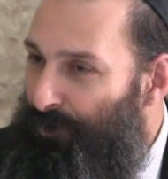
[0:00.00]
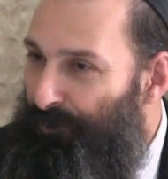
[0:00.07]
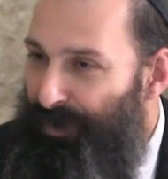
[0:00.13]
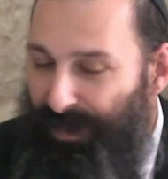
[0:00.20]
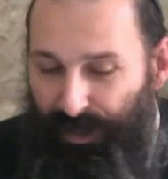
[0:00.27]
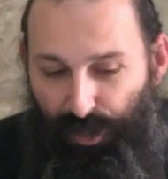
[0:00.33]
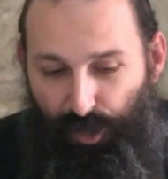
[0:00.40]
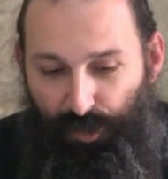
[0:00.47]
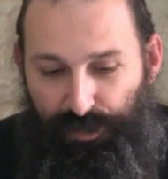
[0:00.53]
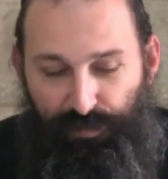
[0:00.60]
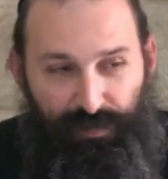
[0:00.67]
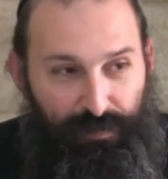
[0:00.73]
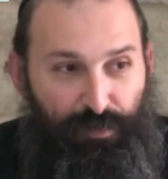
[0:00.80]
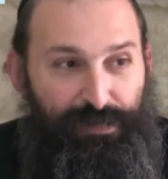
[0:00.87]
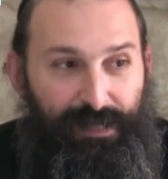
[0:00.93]
be close
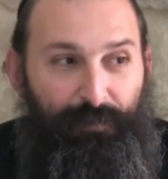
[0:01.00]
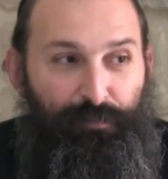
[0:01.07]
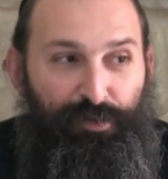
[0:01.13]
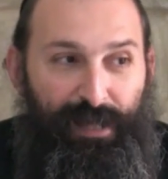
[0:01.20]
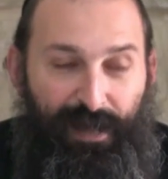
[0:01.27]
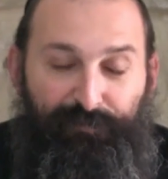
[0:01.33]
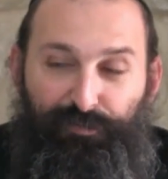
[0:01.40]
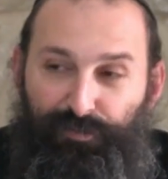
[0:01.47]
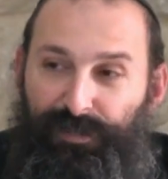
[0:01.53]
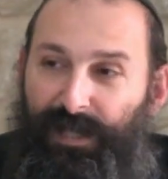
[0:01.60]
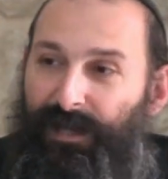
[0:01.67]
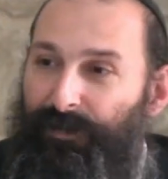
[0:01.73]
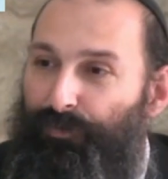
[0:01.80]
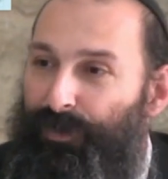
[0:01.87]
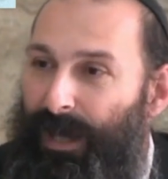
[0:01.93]
with him because I'm going to have to
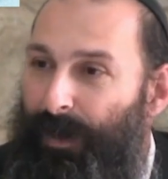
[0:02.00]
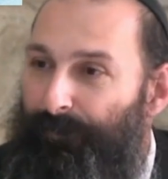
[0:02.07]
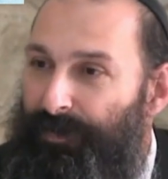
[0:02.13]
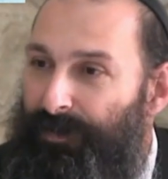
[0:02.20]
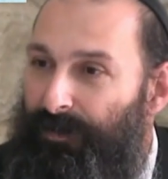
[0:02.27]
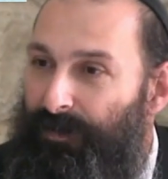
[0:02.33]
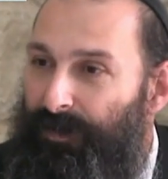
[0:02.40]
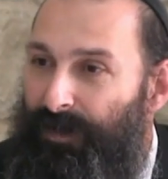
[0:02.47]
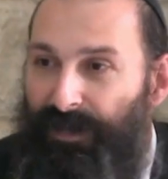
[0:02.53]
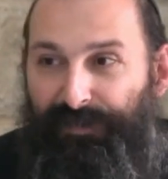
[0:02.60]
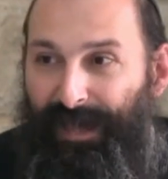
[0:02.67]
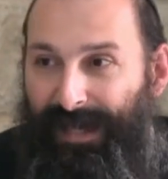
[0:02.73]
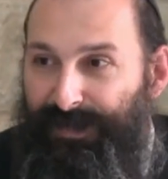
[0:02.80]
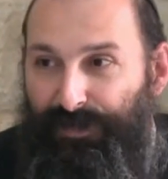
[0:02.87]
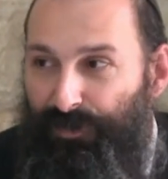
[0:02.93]
tell him what happened. And
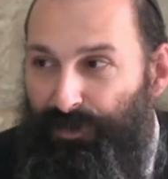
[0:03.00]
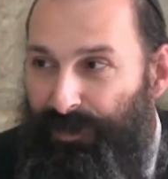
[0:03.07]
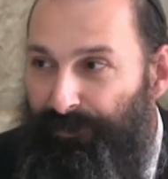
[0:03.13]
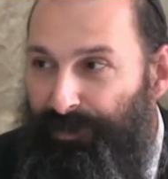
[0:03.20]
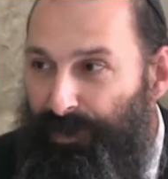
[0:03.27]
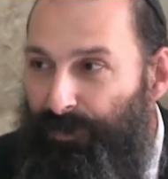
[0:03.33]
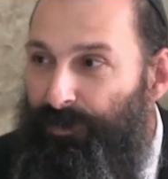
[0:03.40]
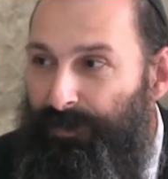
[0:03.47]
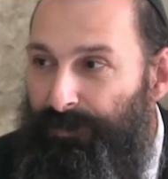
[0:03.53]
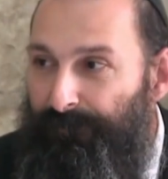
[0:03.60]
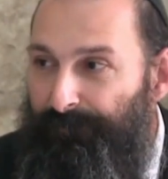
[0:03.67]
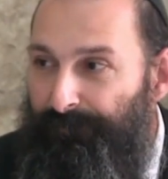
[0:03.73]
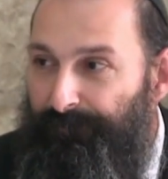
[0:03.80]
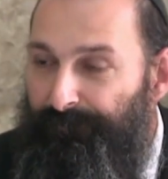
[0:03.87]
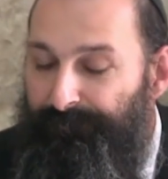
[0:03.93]
that's not going to be
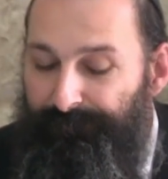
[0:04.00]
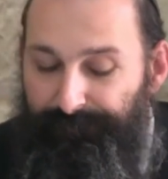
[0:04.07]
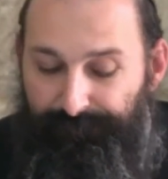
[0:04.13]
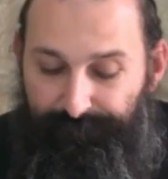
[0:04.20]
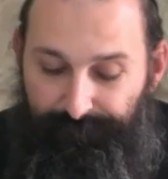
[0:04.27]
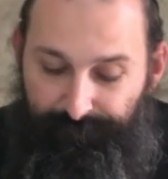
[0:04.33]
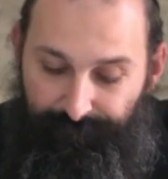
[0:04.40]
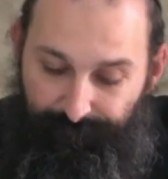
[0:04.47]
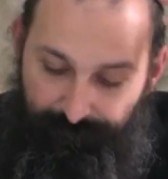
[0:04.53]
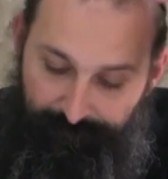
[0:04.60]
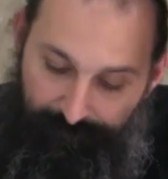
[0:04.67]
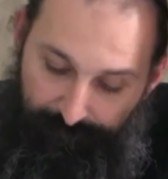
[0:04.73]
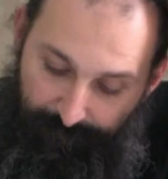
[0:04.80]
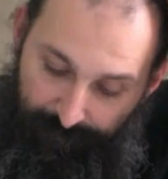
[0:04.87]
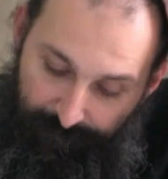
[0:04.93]
good.
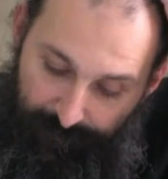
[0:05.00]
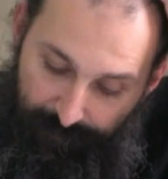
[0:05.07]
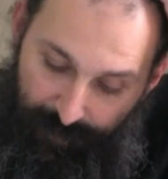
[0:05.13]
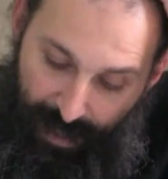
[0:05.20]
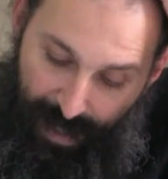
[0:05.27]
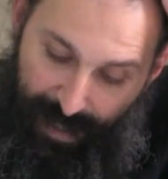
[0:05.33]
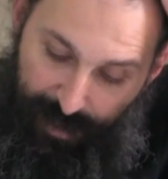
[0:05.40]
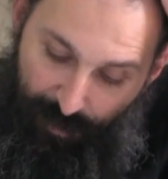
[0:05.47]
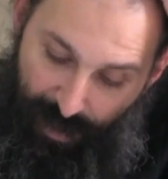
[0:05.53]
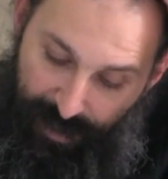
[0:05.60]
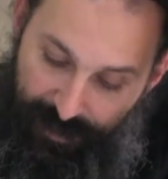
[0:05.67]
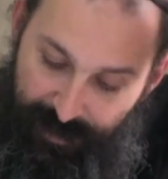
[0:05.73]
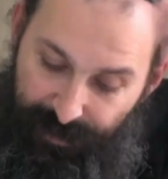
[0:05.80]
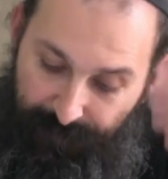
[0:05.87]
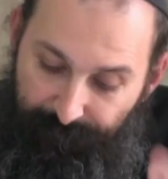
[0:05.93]

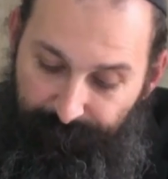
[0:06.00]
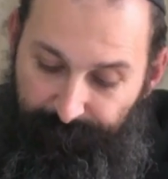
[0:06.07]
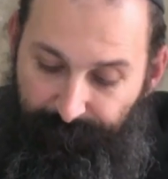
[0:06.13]
Anyways,